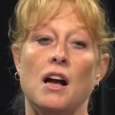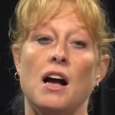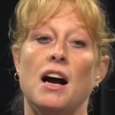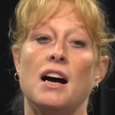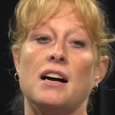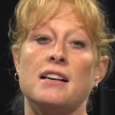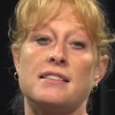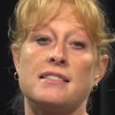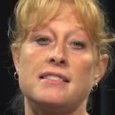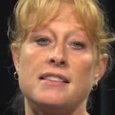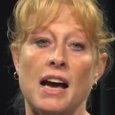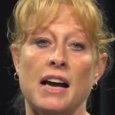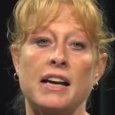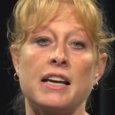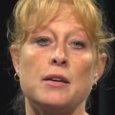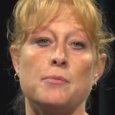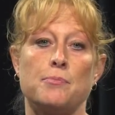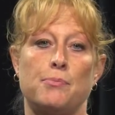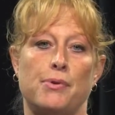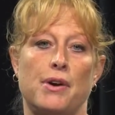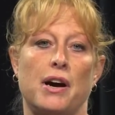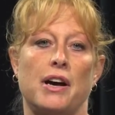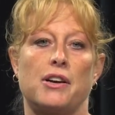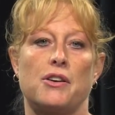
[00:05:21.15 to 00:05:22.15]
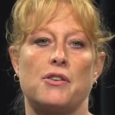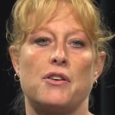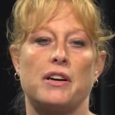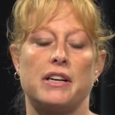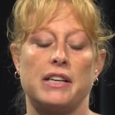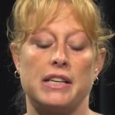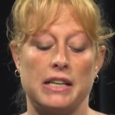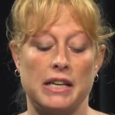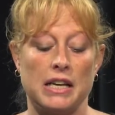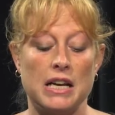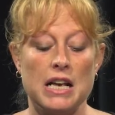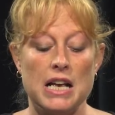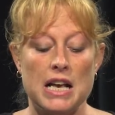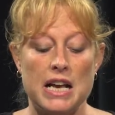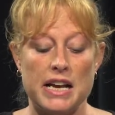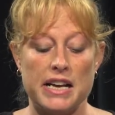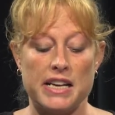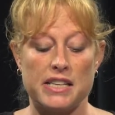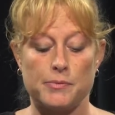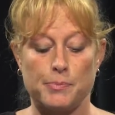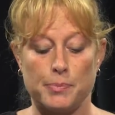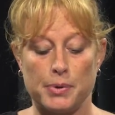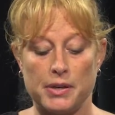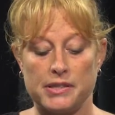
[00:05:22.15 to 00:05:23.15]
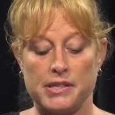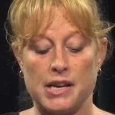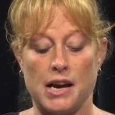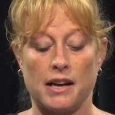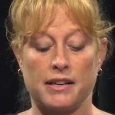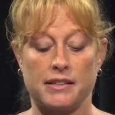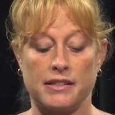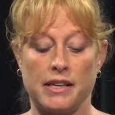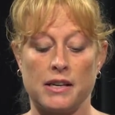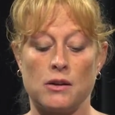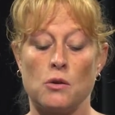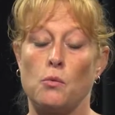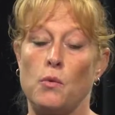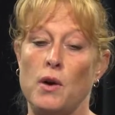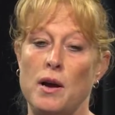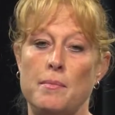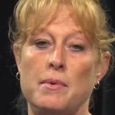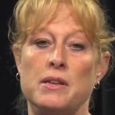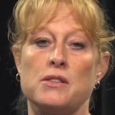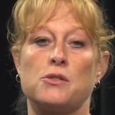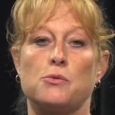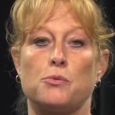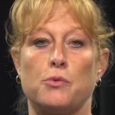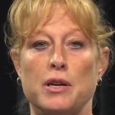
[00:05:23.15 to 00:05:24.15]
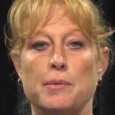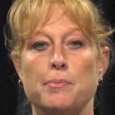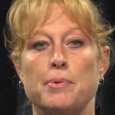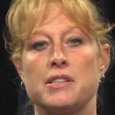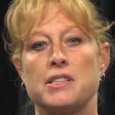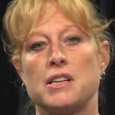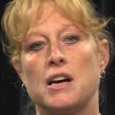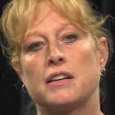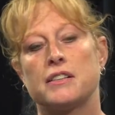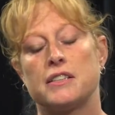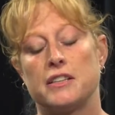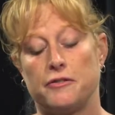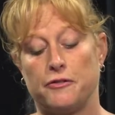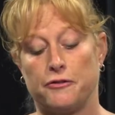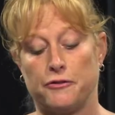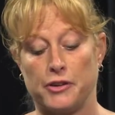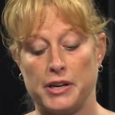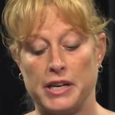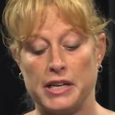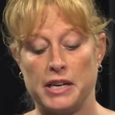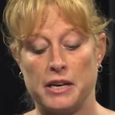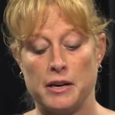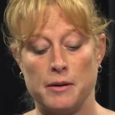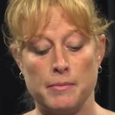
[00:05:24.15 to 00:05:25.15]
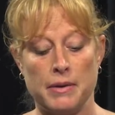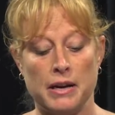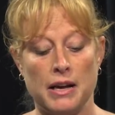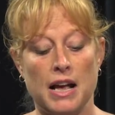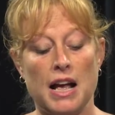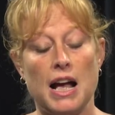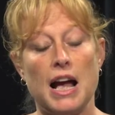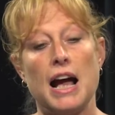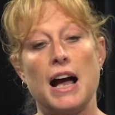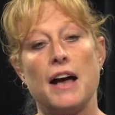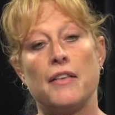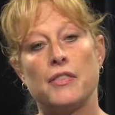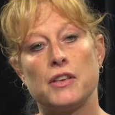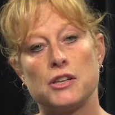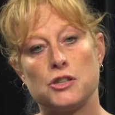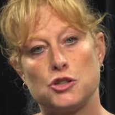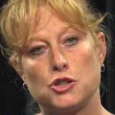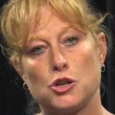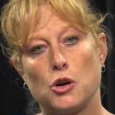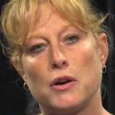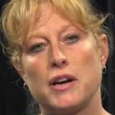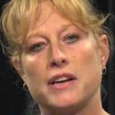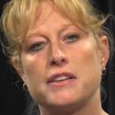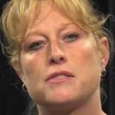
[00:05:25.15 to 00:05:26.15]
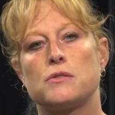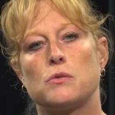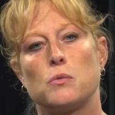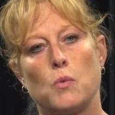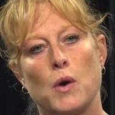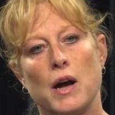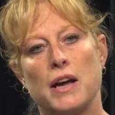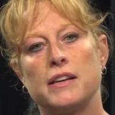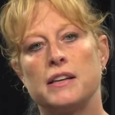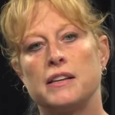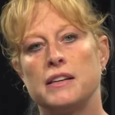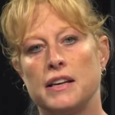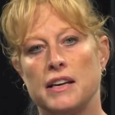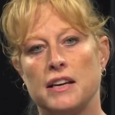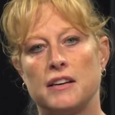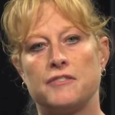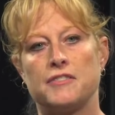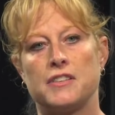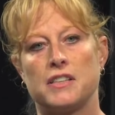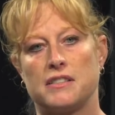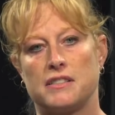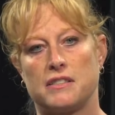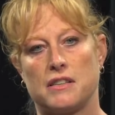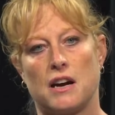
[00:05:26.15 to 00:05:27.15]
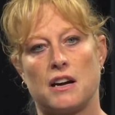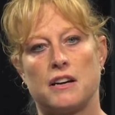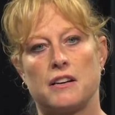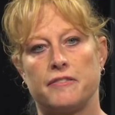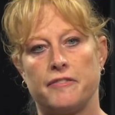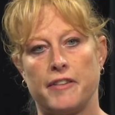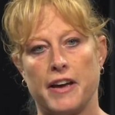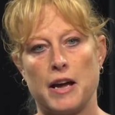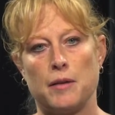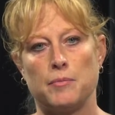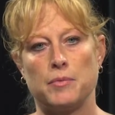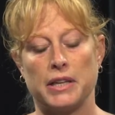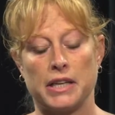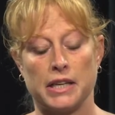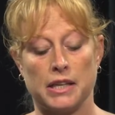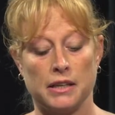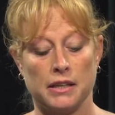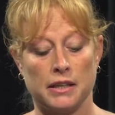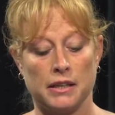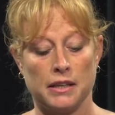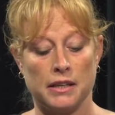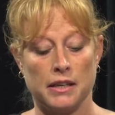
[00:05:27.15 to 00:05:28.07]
A second priority is protecting women's reproductive freedom and the choice when and if to start a family.